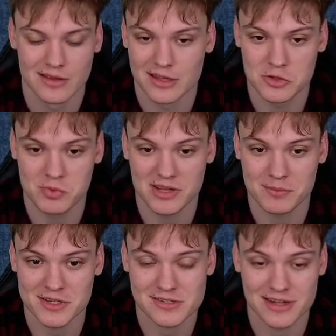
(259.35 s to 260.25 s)
It's pretty
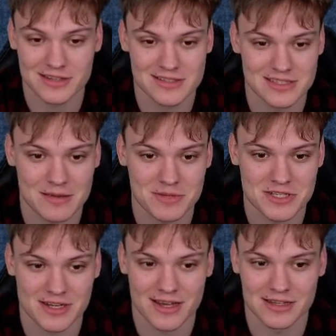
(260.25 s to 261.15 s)
much like the Samish
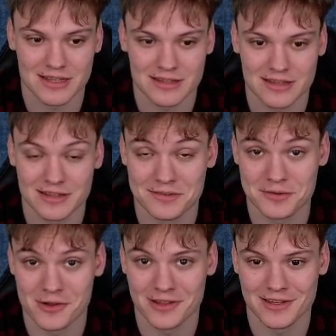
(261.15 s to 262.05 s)
knight that can never
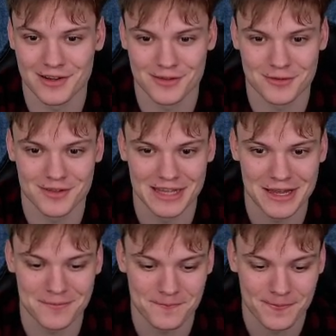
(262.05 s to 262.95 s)
really get into the
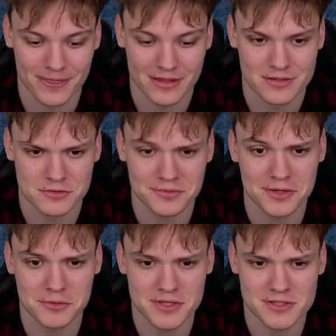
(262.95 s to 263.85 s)
game. So after
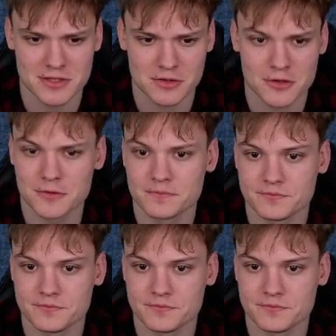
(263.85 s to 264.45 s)
queen c2,